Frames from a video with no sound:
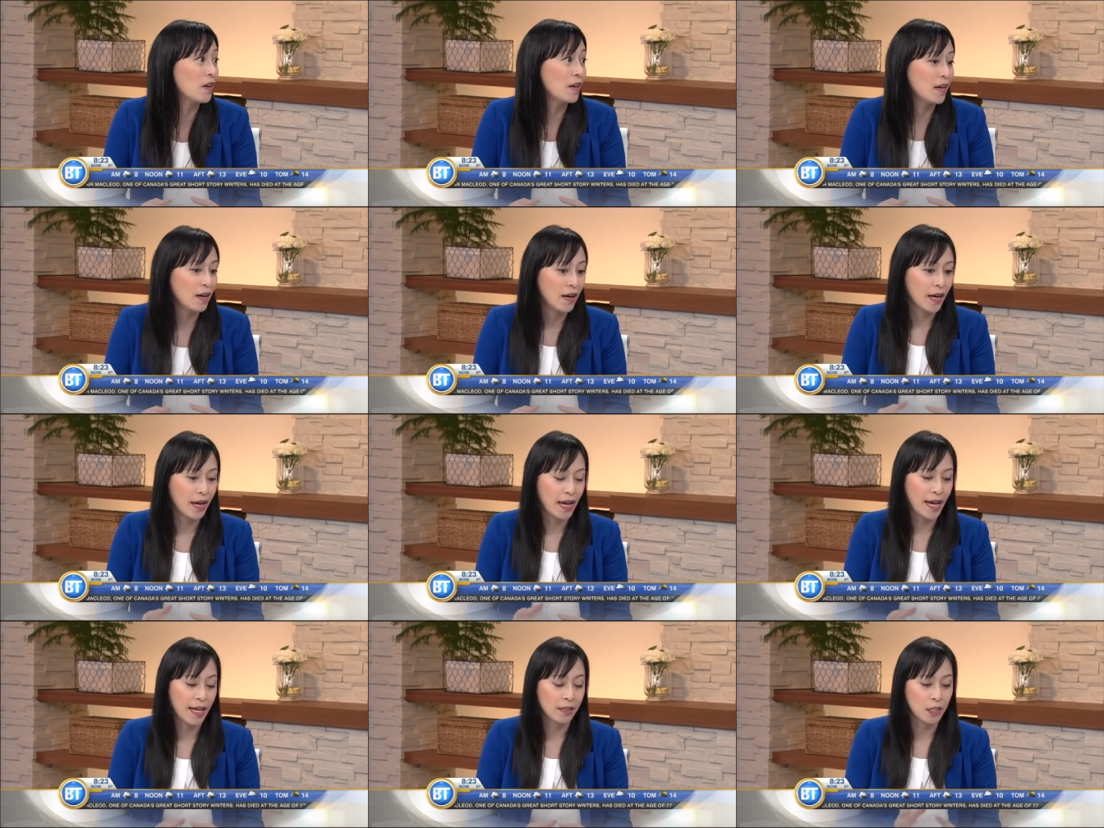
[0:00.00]
Mm.
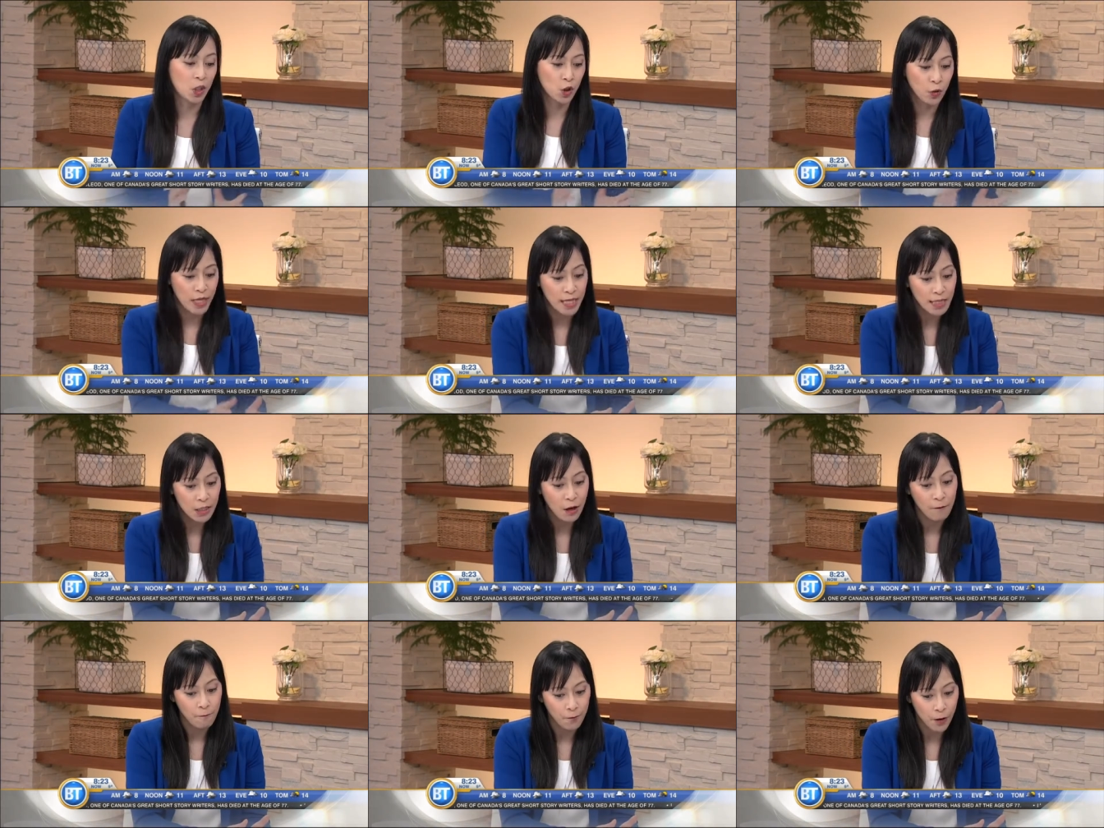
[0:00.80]
And the trees
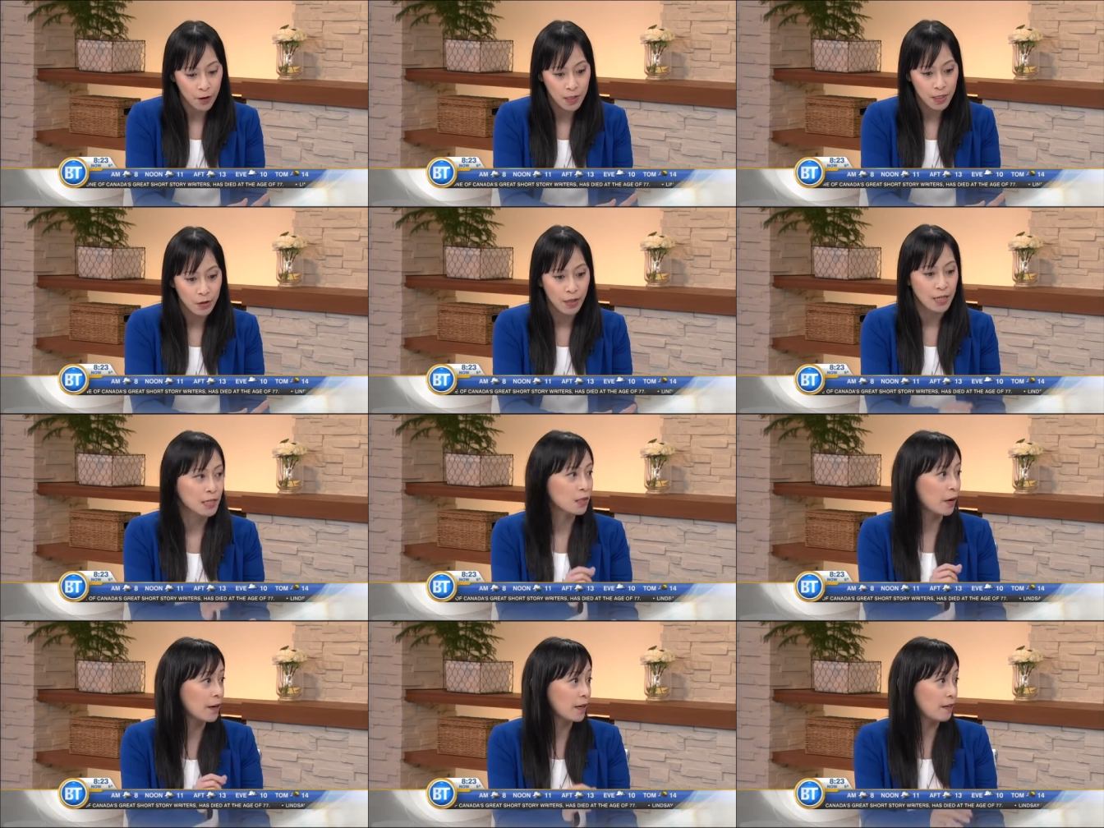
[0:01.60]
start first, so they
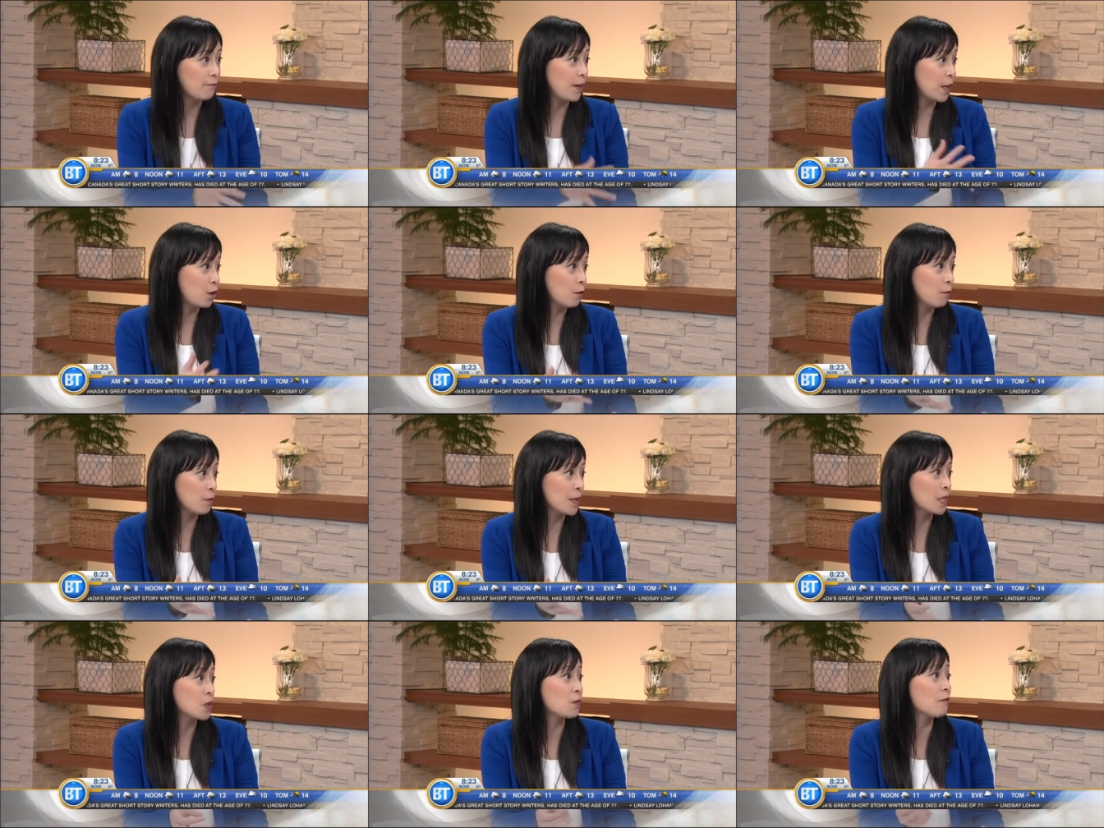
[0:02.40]
start in Vancouver
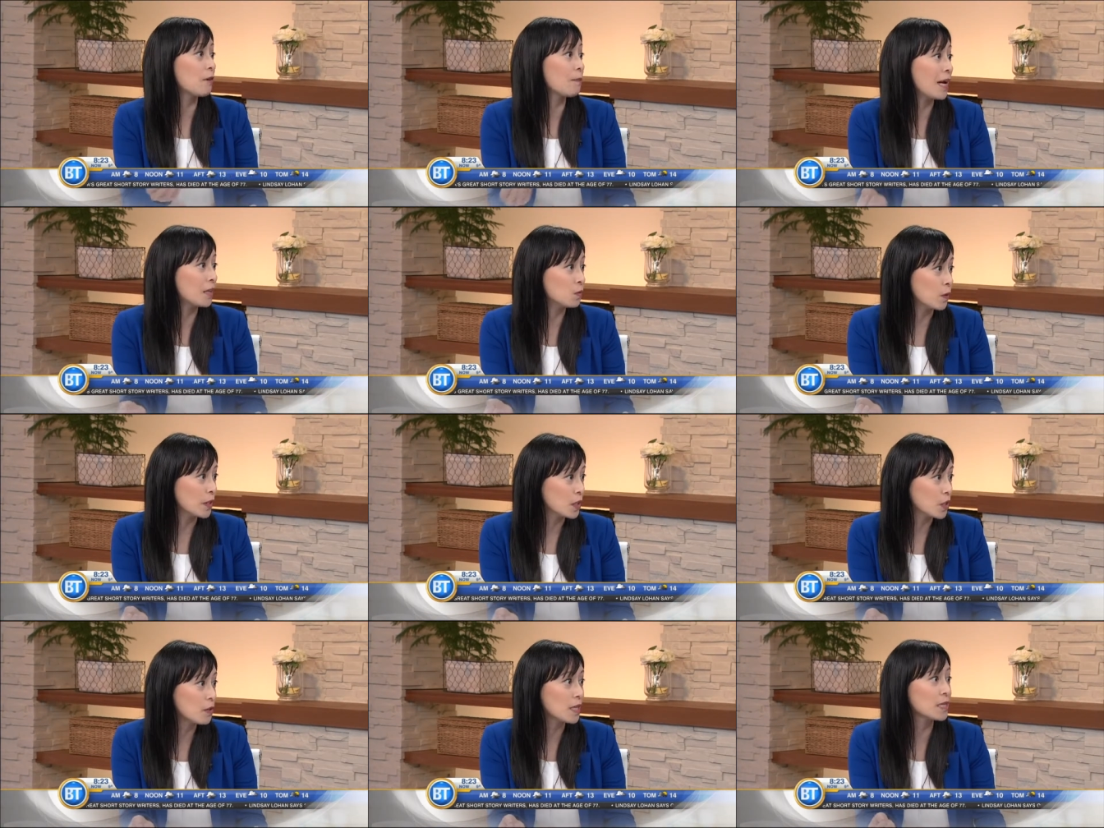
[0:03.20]
because we have a mild winter.